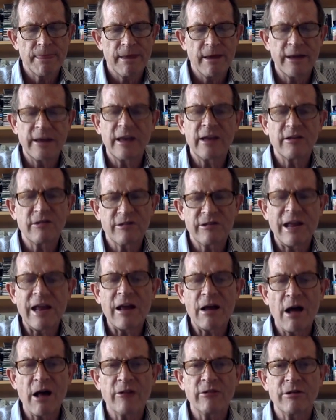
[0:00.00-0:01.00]
Against
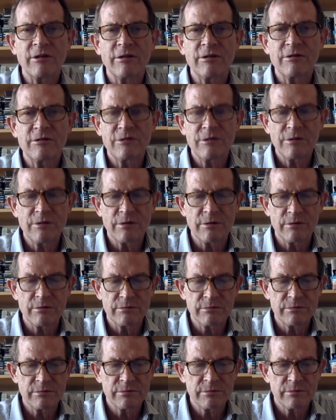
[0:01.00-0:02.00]
seances, too,
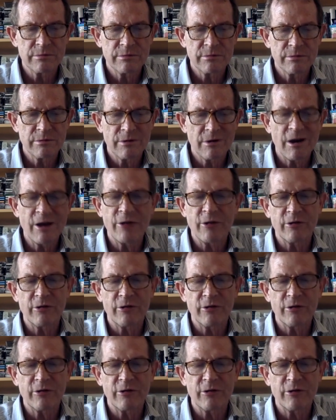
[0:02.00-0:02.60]
all